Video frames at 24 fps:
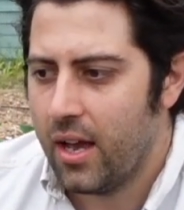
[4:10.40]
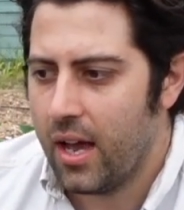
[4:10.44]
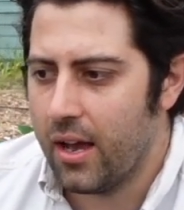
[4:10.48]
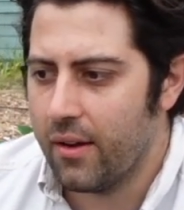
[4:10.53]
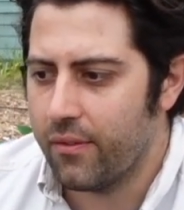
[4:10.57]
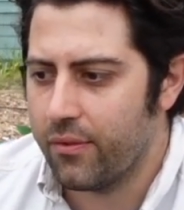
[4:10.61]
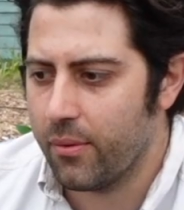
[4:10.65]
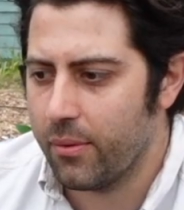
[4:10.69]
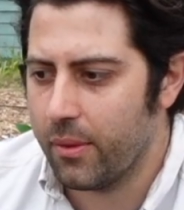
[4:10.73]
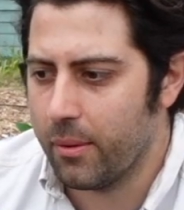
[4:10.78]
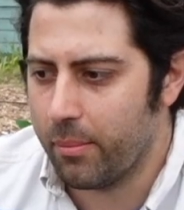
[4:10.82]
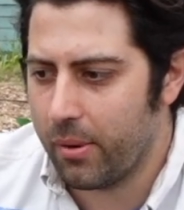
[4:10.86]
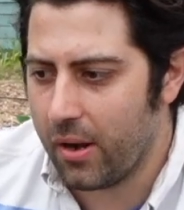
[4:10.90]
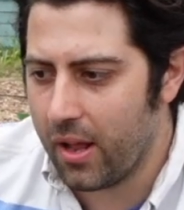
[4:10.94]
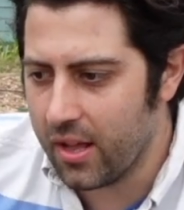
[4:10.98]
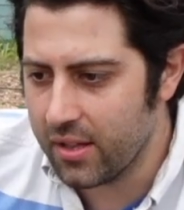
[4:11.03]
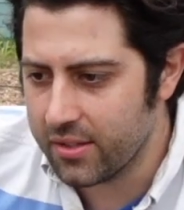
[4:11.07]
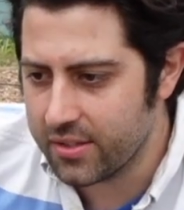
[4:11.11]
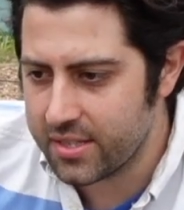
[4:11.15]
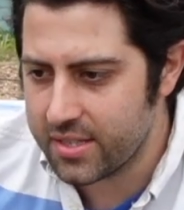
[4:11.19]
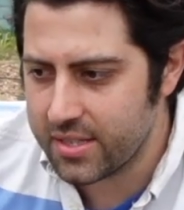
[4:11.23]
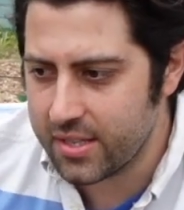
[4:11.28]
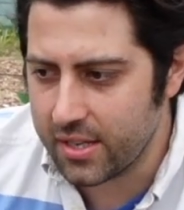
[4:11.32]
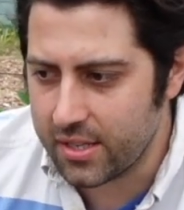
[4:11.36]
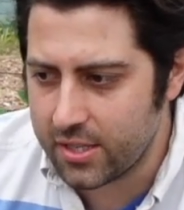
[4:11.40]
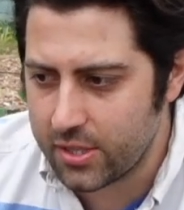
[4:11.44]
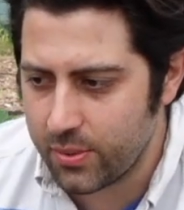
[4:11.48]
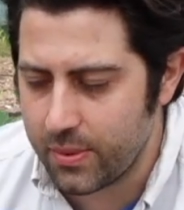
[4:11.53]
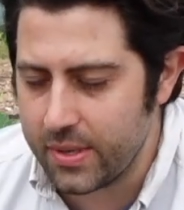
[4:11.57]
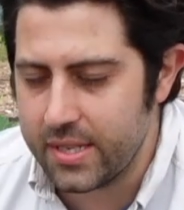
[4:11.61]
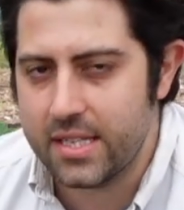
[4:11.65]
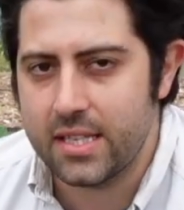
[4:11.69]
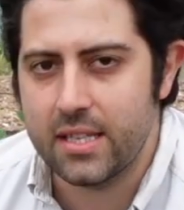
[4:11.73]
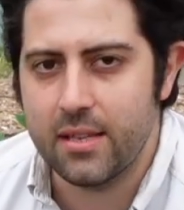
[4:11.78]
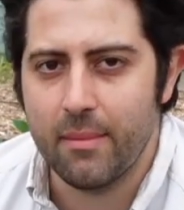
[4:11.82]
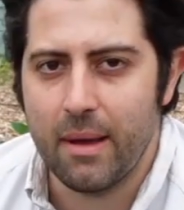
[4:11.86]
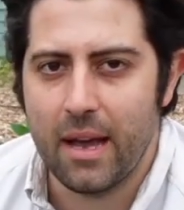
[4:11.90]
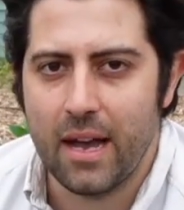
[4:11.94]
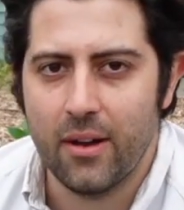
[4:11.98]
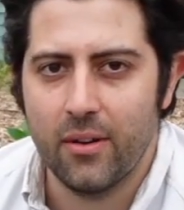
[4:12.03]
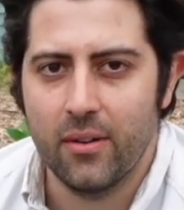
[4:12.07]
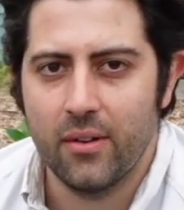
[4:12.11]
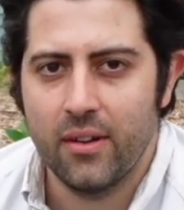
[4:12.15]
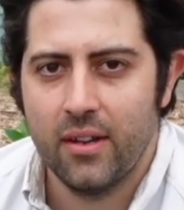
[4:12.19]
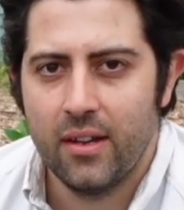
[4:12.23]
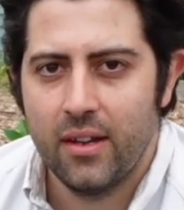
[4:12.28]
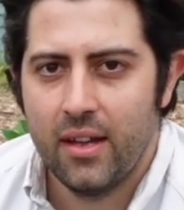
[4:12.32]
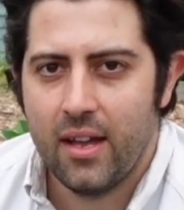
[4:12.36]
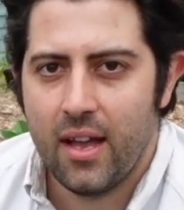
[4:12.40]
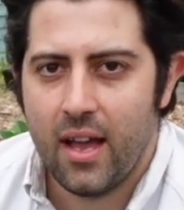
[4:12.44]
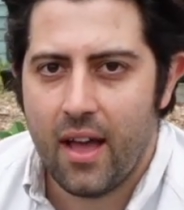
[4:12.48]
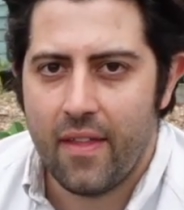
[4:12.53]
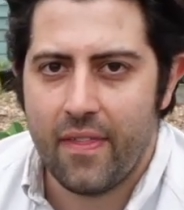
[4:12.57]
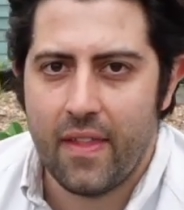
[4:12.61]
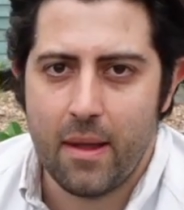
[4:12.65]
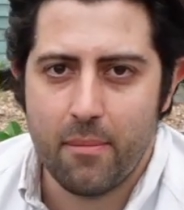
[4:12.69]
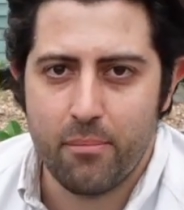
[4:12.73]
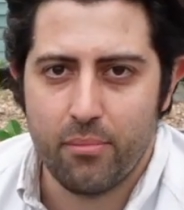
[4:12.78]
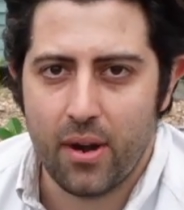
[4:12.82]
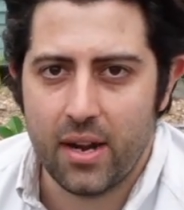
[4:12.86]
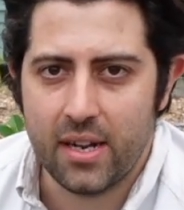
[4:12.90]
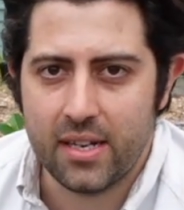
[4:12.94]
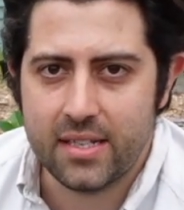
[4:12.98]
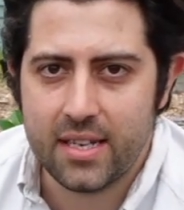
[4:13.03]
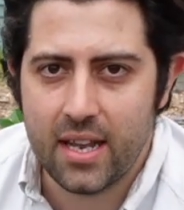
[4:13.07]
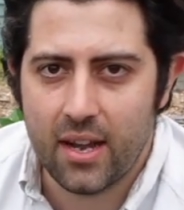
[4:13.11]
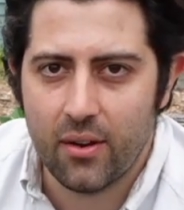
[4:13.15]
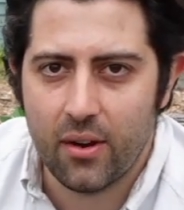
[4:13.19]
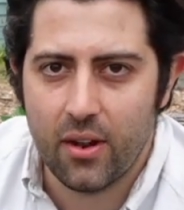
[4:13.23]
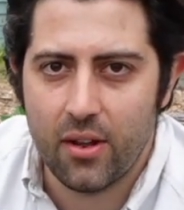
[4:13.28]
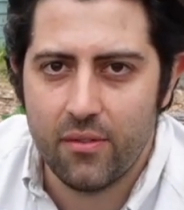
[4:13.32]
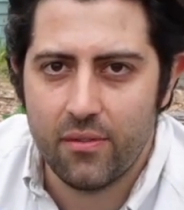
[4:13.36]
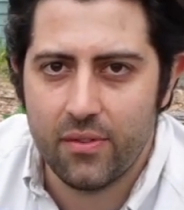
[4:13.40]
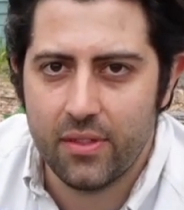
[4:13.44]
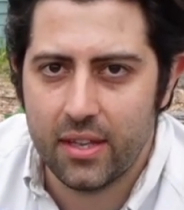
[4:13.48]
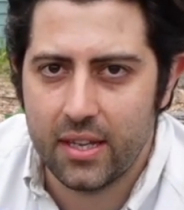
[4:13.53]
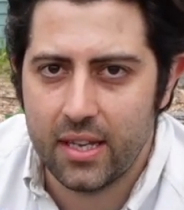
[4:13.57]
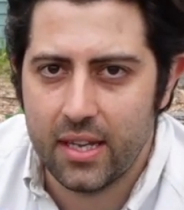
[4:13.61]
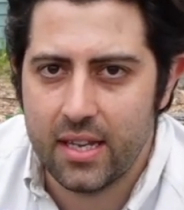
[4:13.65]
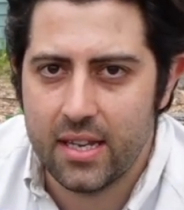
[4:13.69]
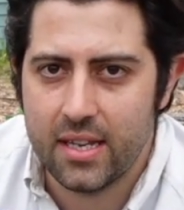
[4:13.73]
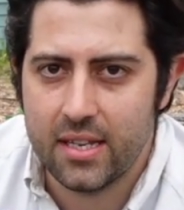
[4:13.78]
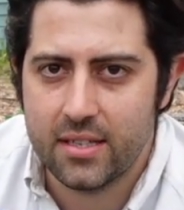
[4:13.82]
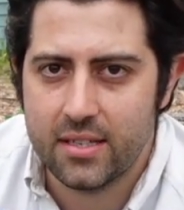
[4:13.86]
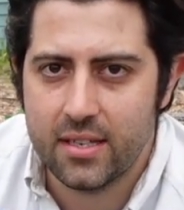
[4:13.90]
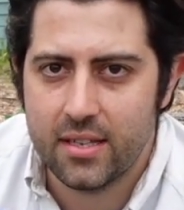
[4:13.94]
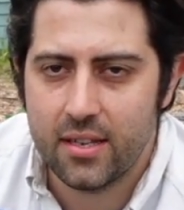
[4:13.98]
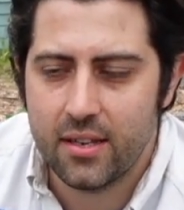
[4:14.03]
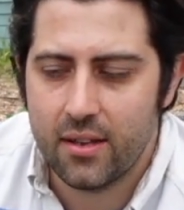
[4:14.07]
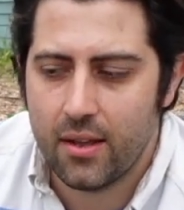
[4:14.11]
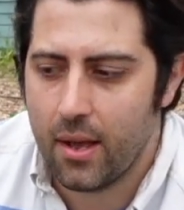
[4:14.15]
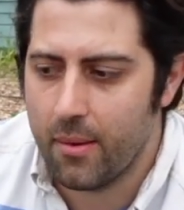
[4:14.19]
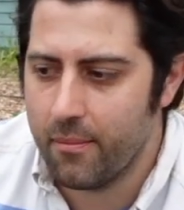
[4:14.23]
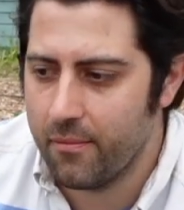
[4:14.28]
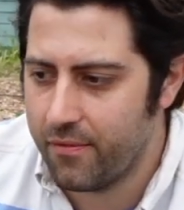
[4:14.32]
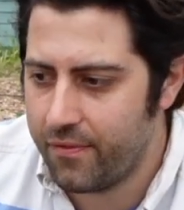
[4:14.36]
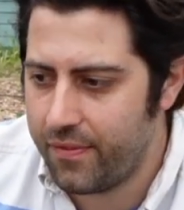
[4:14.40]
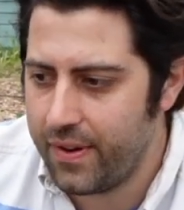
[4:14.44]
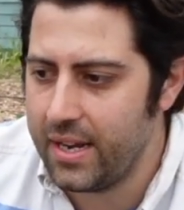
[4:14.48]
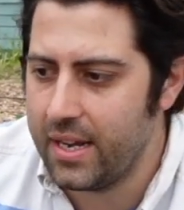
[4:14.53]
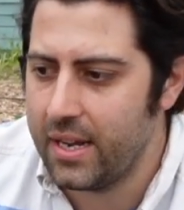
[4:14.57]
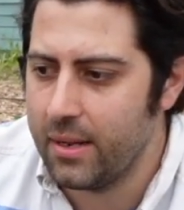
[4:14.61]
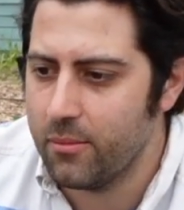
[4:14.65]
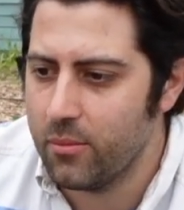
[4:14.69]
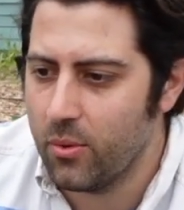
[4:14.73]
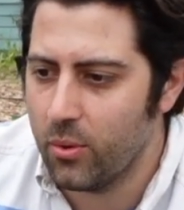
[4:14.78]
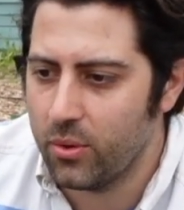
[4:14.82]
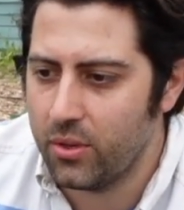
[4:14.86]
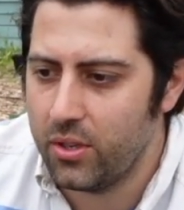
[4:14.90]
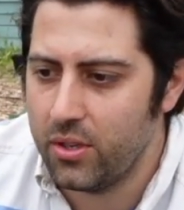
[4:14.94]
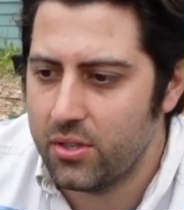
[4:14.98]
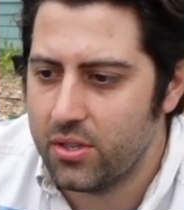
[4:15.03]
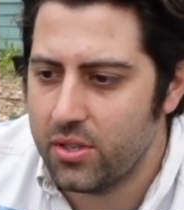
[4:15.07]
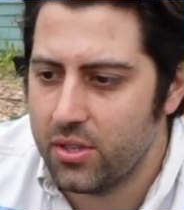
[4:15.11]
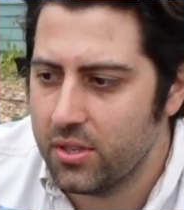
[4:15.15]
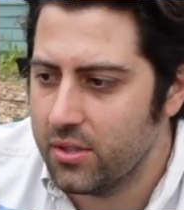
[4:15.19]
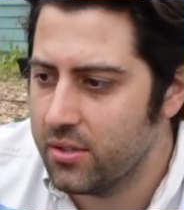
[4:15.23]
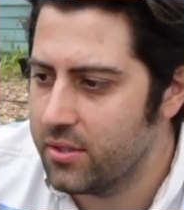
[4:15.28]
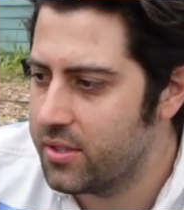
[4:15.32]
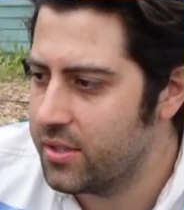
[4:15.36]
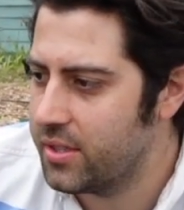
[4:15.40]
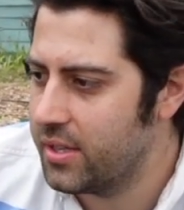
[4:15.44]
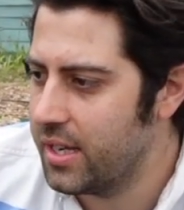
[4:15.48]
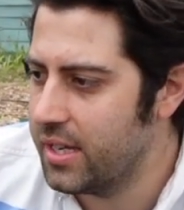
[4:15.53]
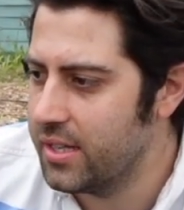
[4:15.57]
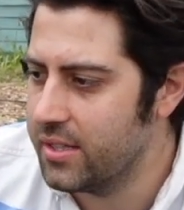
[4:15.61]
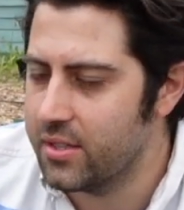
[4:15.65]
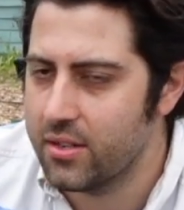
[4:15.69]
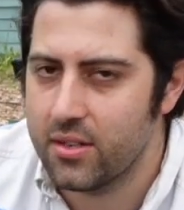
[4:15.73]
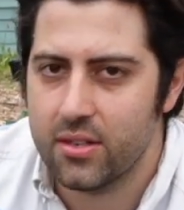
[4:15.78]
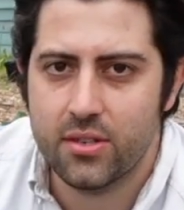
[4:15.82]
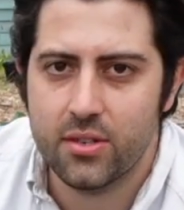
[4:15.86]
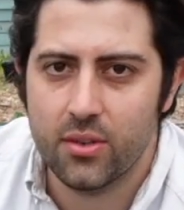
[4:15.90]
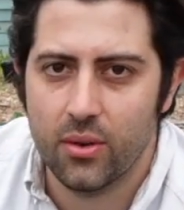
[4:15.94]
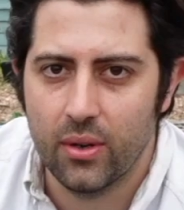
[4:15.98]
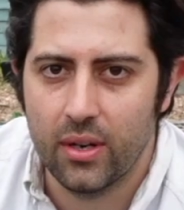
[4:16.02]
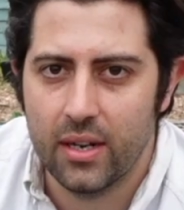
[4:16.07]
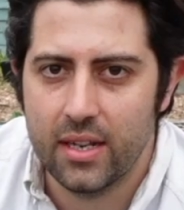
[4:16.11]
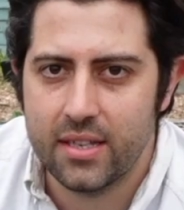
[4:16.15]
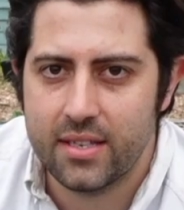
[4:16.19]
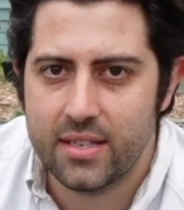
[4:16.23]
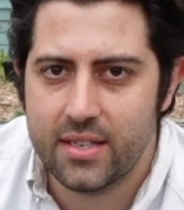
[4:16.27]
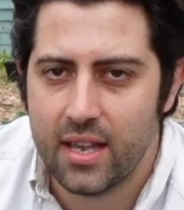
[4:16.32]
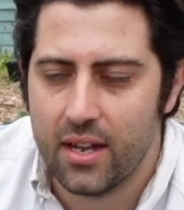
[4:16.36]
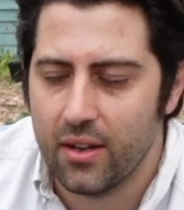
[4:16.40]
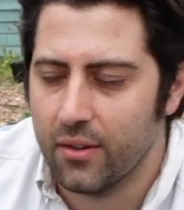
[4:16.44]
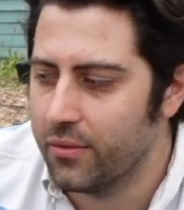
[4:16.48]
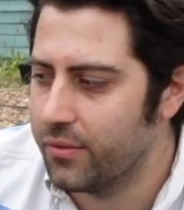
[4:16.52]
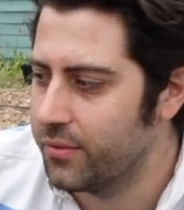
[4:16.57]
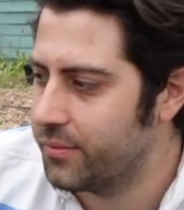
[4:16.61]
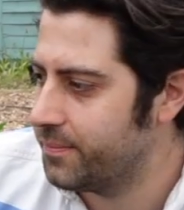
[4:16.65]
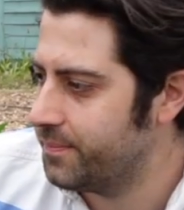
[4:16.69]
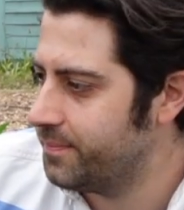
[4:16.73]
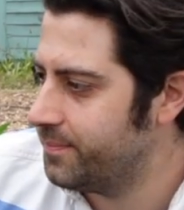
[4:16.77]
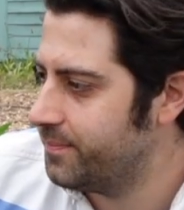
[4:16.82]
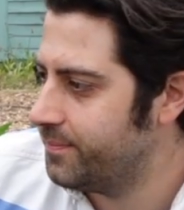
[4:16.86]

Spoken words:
from the plants as I twist them out and they break down over the years, feeding more nutrients into the soil itself.